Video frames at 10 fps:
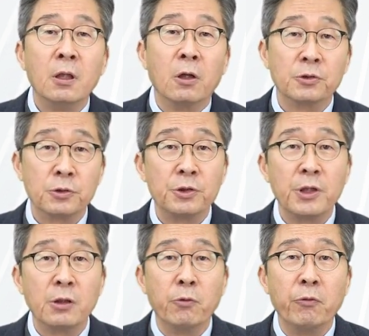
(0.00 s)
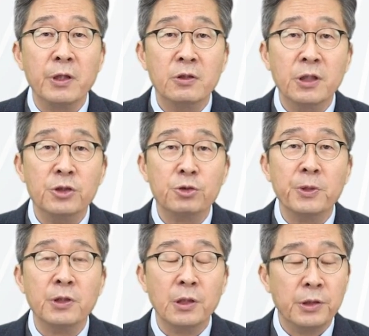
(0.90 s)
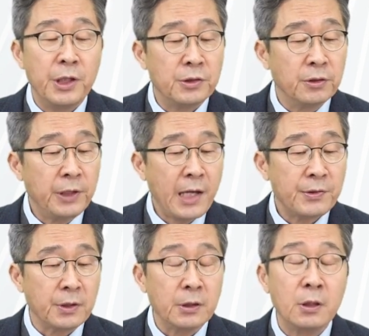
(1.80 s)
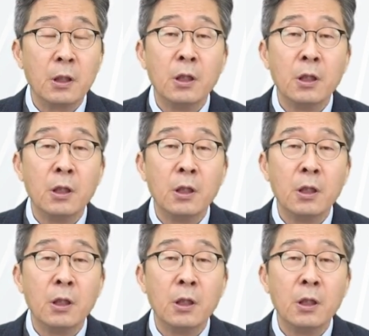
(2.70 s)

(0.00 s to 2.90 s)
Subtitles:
associated with the instrument indentation testing